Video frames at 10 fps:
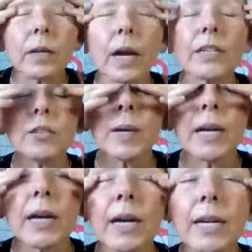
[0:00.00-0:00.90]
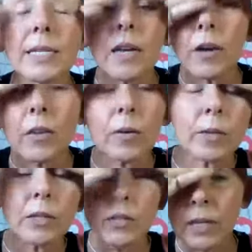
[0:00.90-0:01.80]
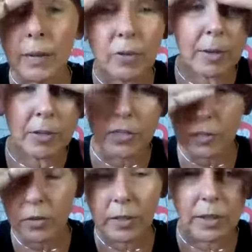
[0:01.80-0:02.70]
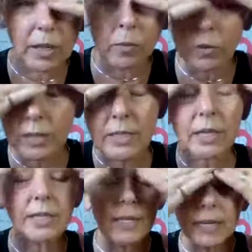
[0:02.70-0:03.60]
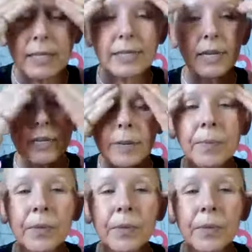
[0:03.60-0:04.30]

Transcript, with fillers: I do my eyes, although I'm going to use an eye primer too, and, and we'll discuss that in a second.